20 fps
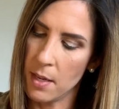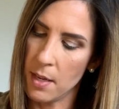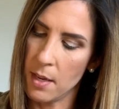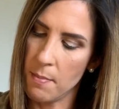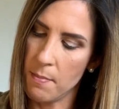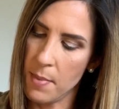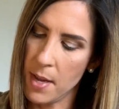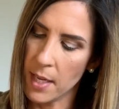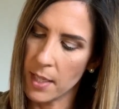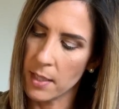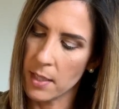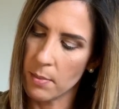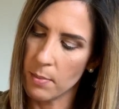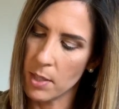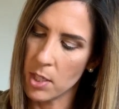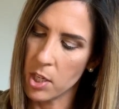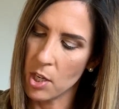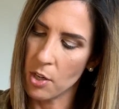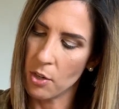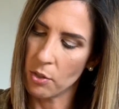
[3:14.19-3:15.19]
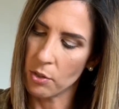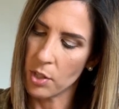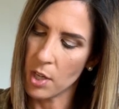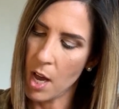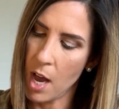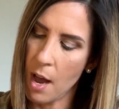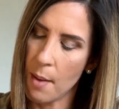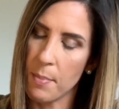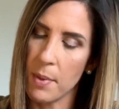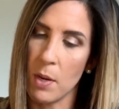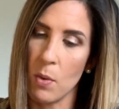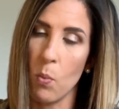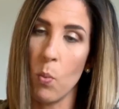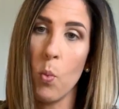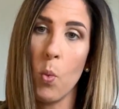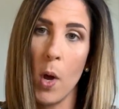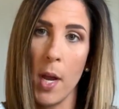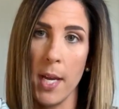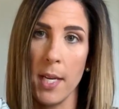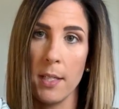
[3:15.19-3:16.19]
mixed material top in
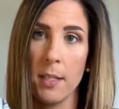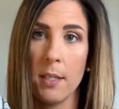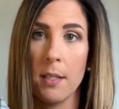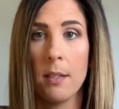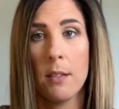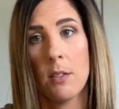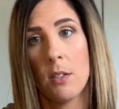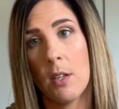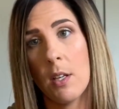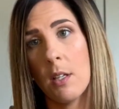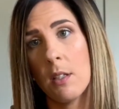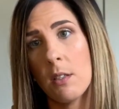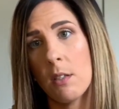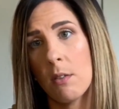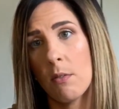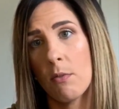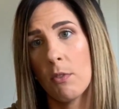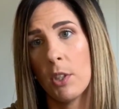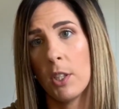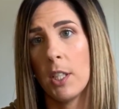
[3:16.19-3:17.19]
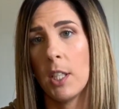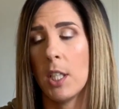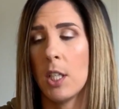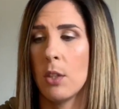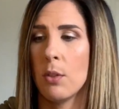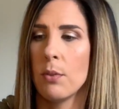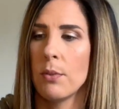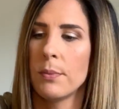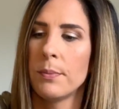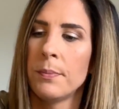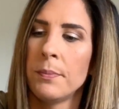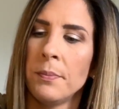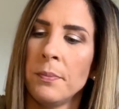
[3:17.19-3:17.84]
white. So that's really cute.